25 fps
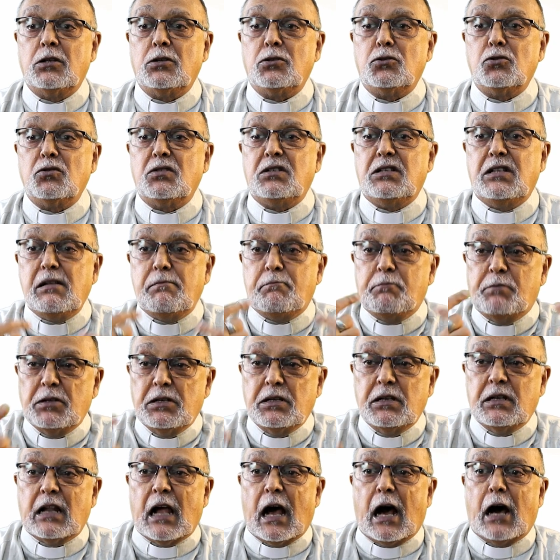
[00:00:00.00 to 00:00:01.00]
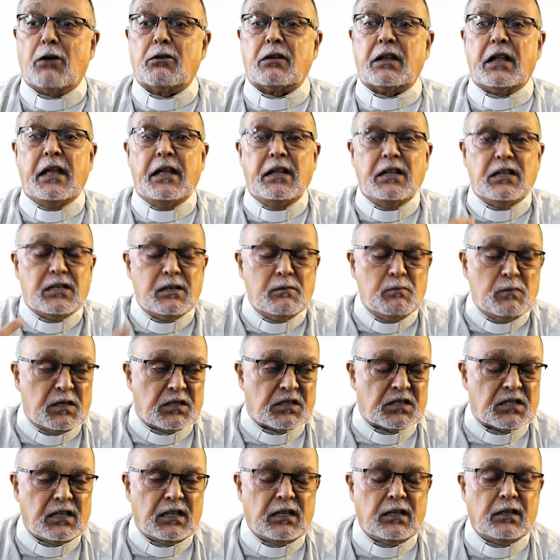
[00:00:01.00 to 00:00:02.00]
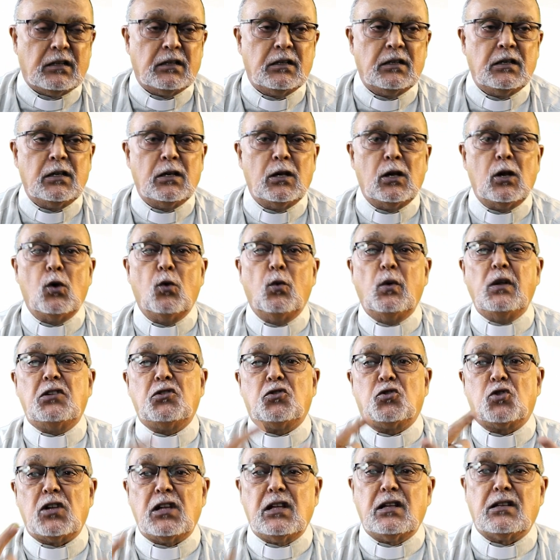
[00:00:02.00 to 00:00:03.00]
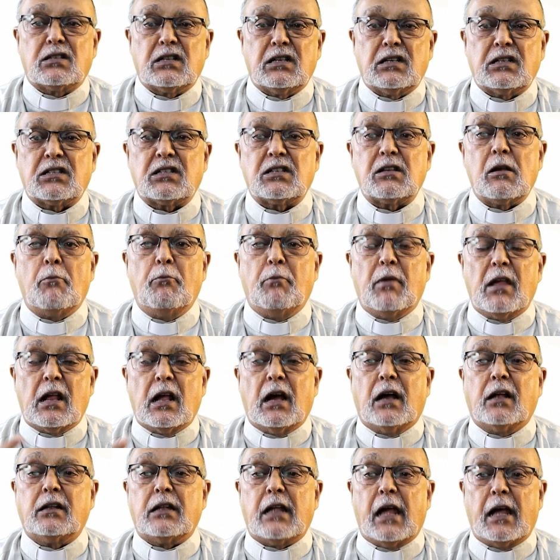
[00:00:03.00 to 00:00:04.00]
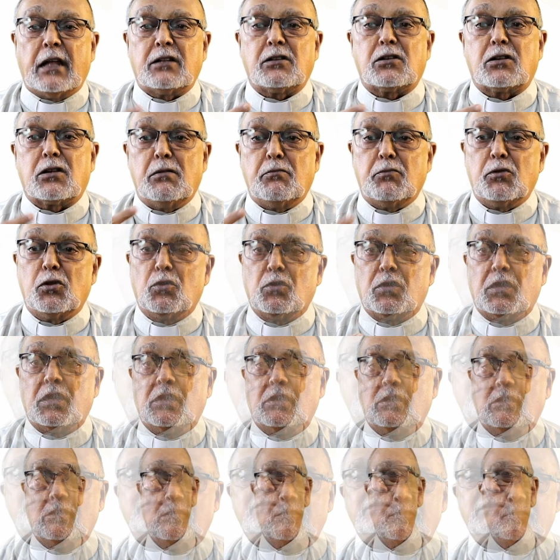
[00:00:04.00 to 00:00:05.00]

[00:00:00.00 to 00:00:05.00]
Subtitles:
to deepen our intimacy with Jesus begun at communion.